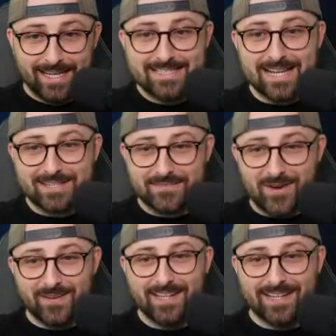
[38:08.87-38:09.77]
Isak to
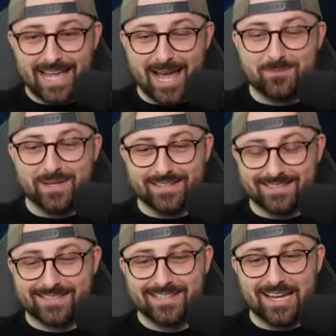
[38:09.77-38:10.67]
Vardy in cap
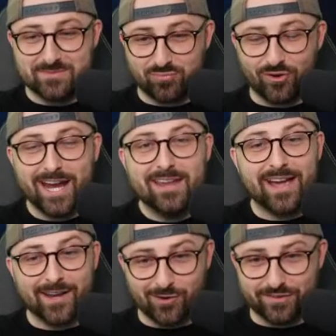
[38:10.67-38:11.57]
is
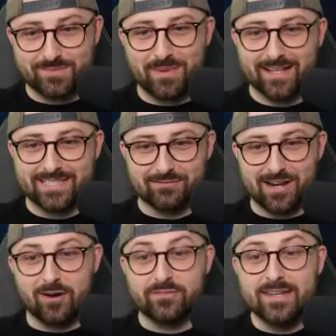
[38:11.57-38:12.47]
brave and I respect it,
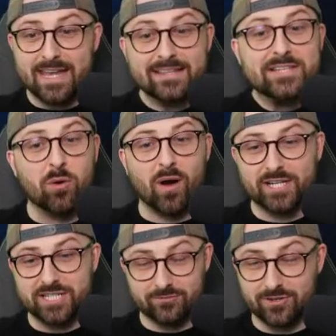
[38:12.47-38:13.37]
Ralph. Neto, I
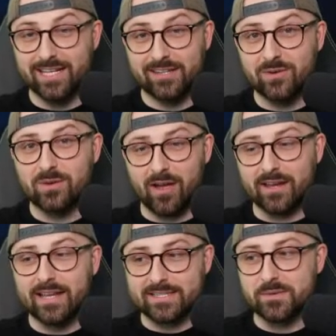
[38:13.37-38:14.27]
actually really do
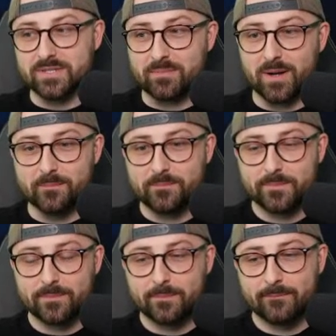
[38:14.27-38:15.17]
like Neto as a pump.
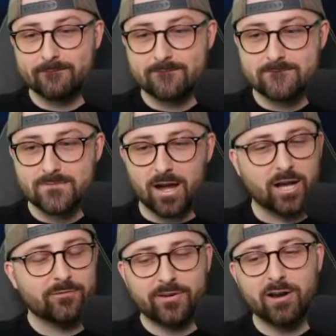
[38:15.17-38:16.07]

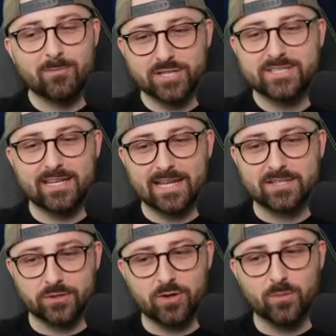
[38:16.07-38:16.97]
I could very much see
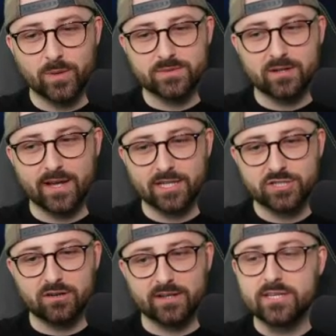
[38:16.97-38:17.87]
Neto doing well tonight
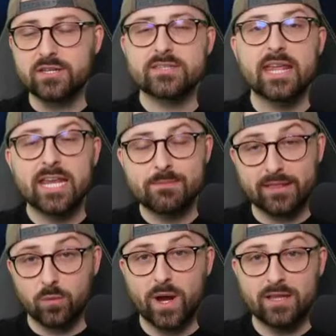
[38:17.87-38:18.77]
against United. Just thinking
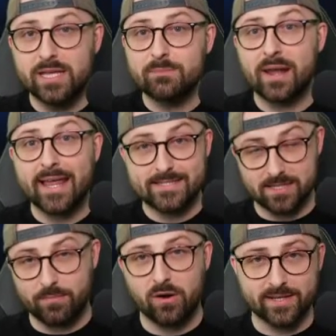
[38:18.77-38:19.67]
about the way that he plays
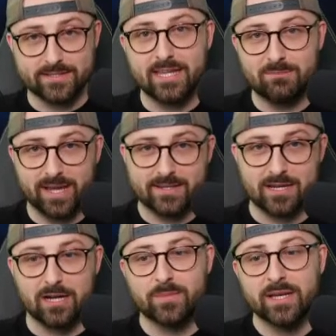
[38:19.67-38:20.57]
and the pockets that he
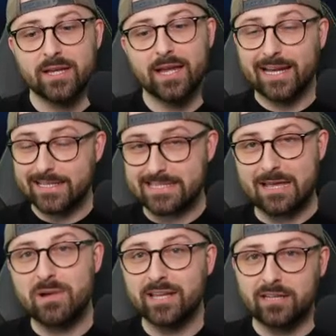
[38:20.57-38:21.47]
picks up against
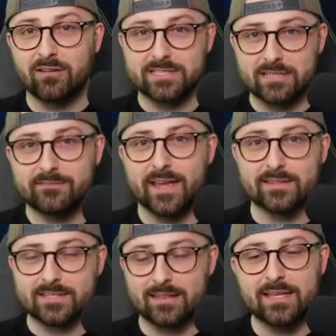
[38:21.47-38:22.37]
that Man United
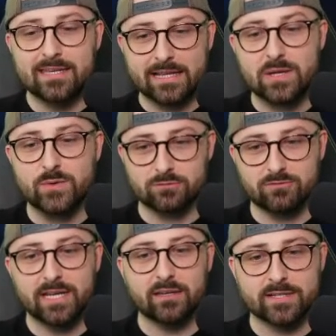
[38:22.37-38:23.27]
defence, I think Neto's a
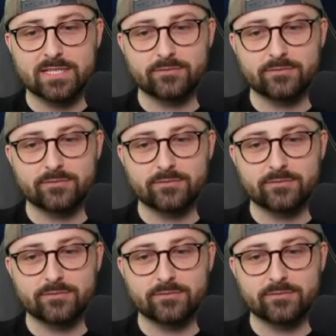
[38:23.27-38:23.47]
really nice